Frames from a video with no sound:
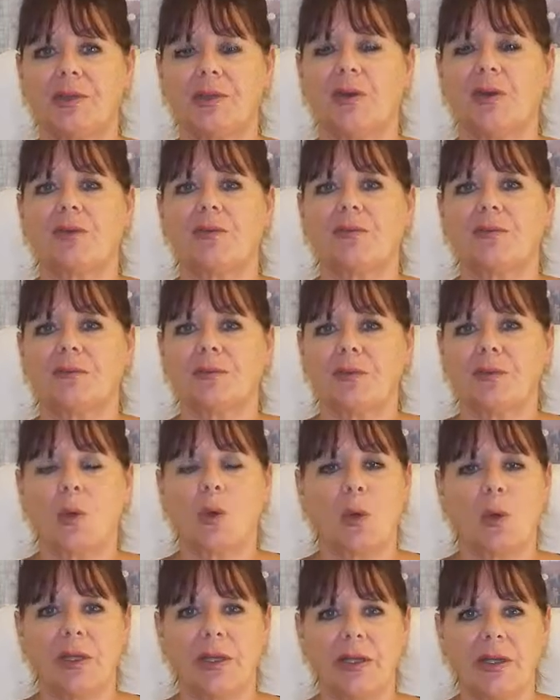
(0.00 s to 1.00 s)
not
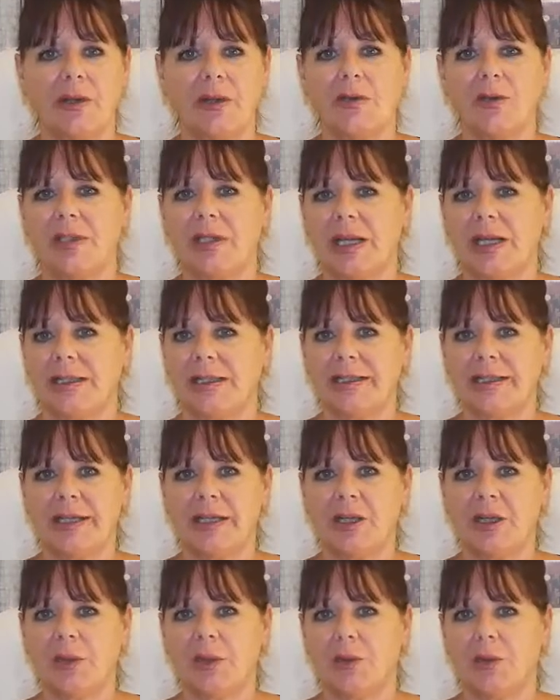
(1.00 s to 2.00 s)
calling you, texting
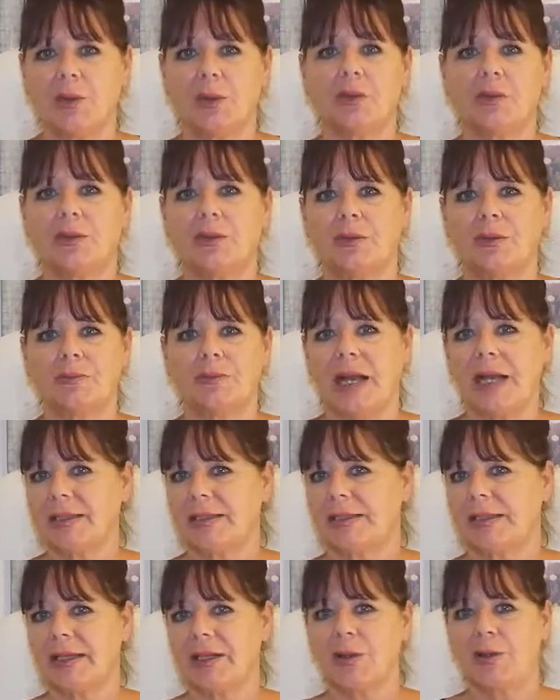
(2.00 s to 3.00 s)
you, or
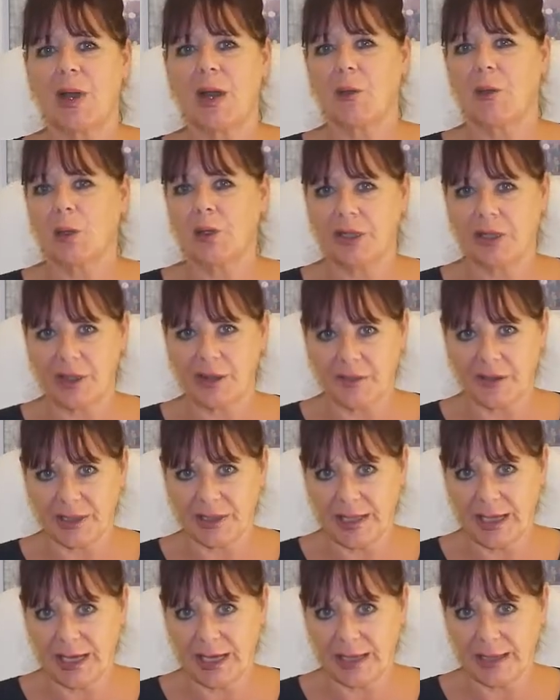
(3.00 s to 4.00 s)
asking you out on another
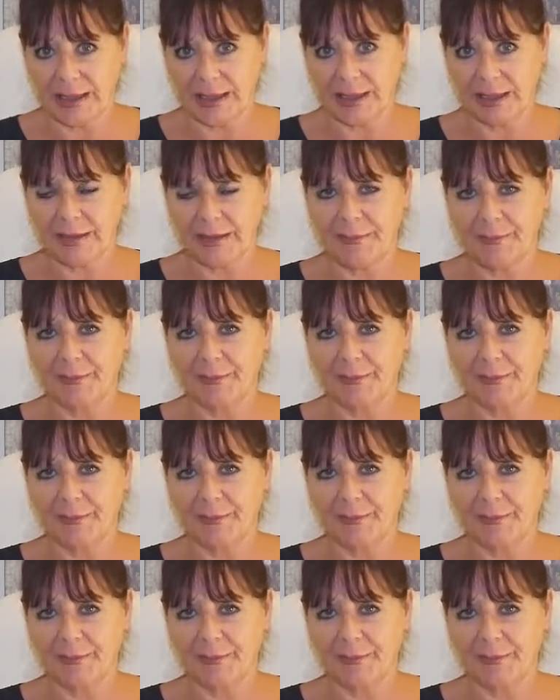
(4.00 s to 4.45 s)
date,